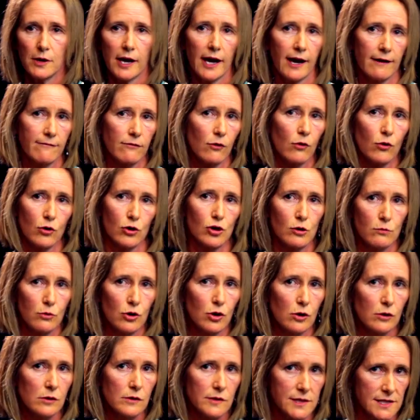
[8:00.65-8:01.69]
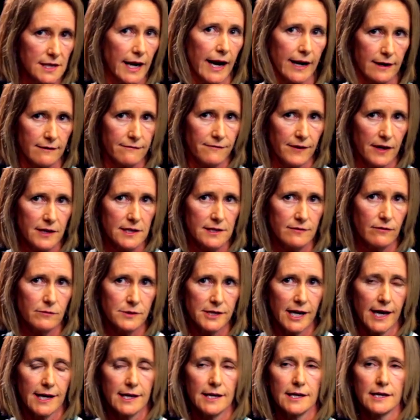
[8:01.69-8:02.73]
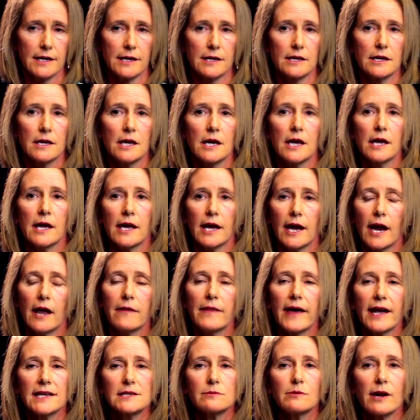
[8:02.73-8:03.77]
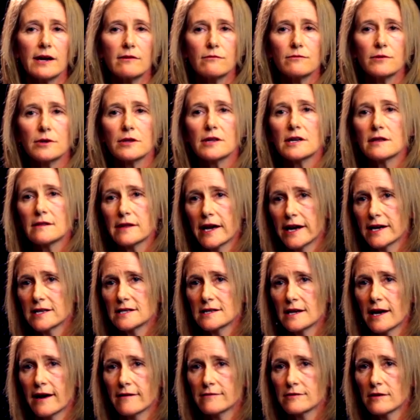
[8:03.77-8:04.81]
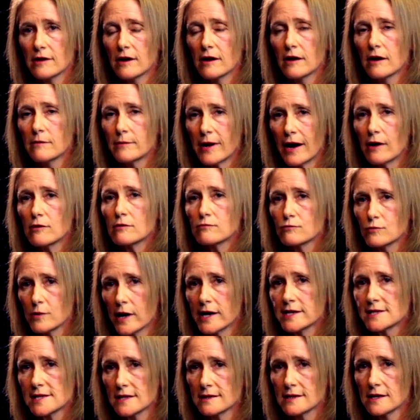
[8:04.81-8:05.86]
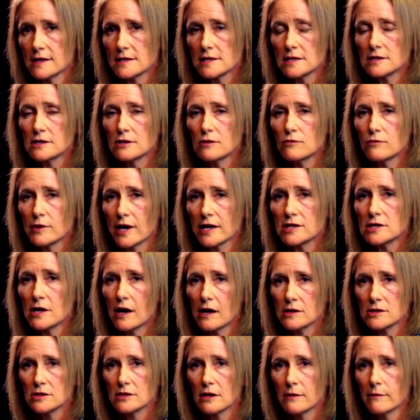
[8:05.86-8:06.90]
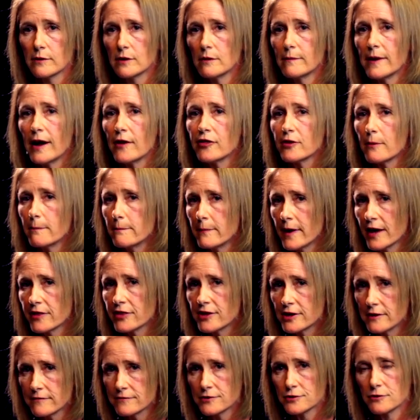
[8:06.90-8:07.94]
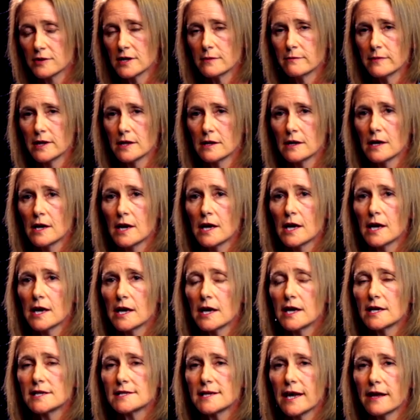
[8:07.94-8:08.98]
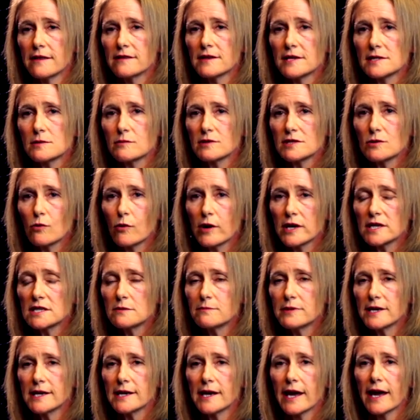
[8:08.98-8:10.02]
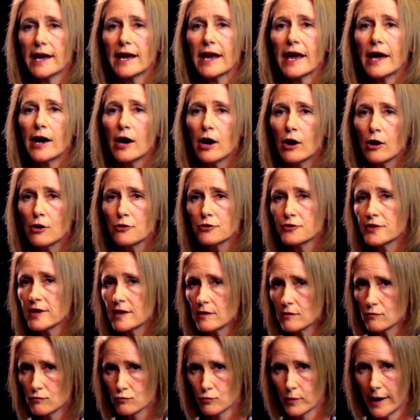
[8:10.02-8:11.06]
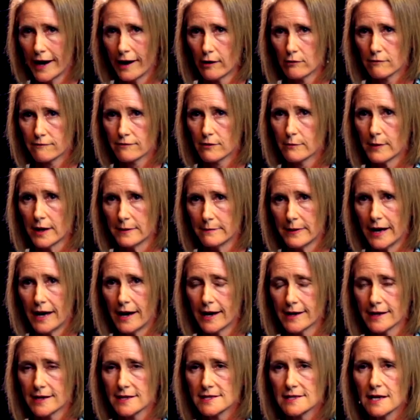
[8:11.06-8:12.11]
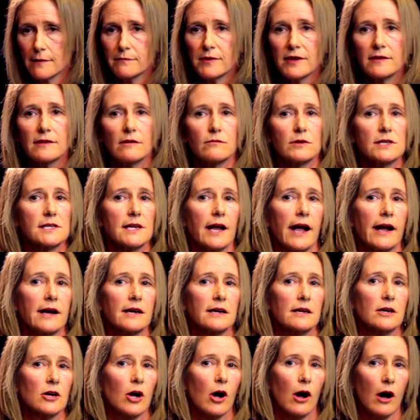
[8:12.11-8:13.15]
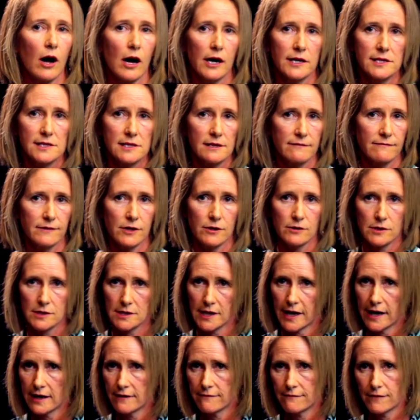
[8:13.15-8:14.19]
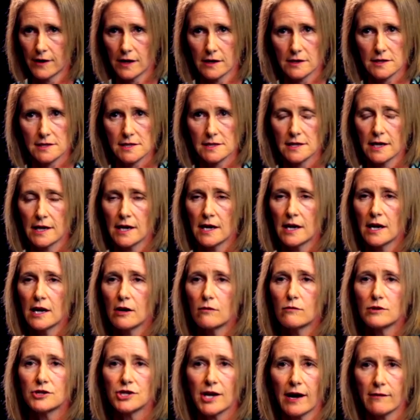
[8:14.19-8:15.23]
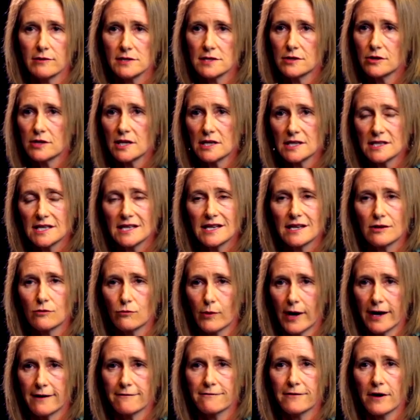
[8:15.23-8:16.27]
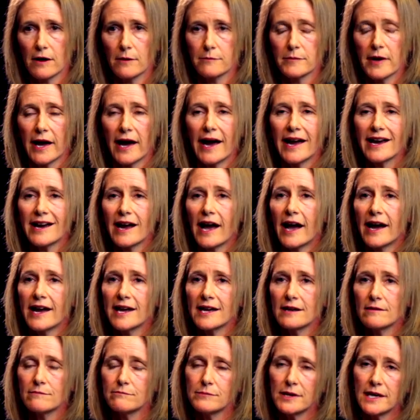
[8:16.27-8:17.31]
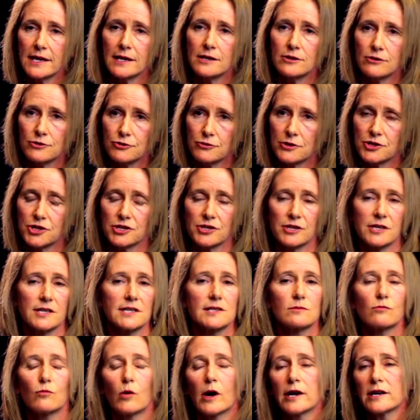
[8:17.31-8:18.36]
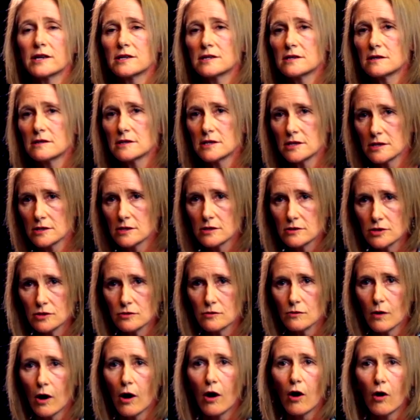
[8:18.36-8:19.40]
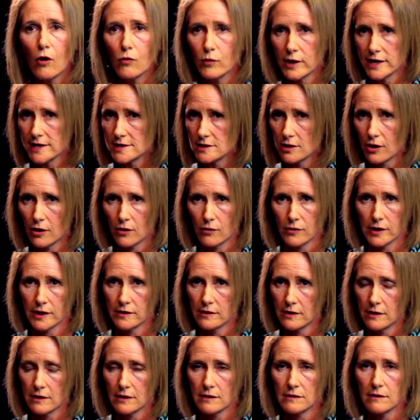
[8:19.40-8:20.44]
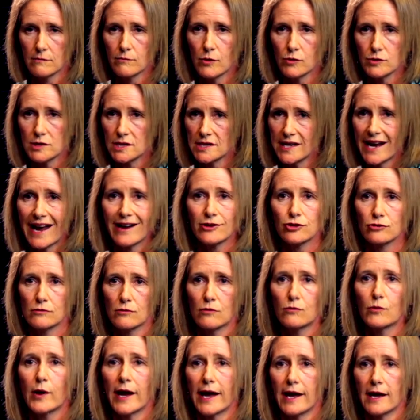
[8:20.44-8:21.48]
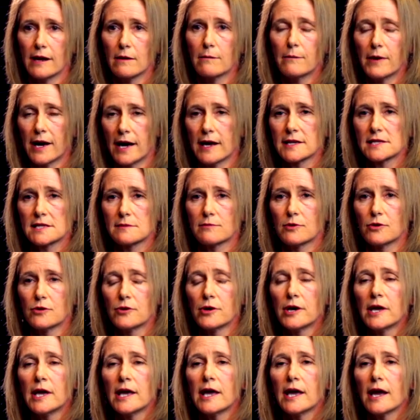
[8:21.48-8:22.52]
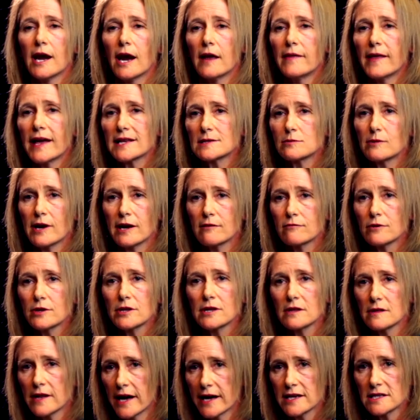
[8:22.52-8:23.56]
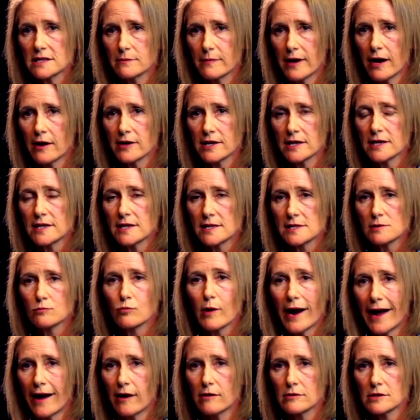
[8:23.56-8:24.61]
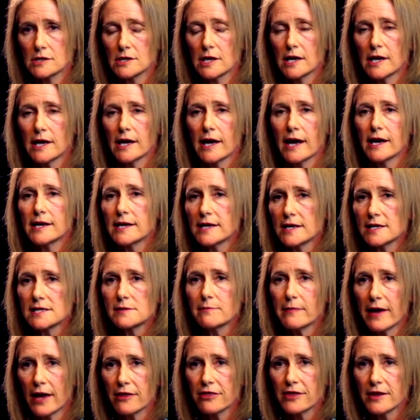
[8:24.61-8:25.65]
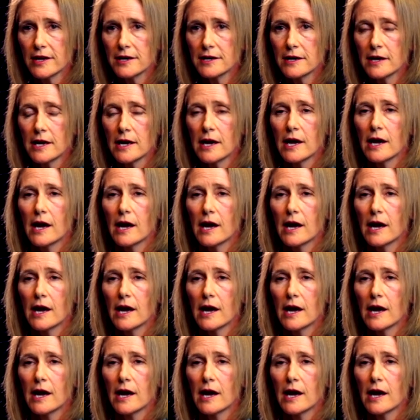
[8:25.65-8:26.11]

you have horrible side effects from taking it. And that's what I really liked after, uh, about Russ and the Institute when I talked to him and about the method of treatment, is that this was going to be a healthy route for my body, something that was not going to cause severe side effects, which I was looking to get away from. I, I being a nutritionist, wanted to, to always go in the, the most natural way possible. And that's what I really liked about his route and his method.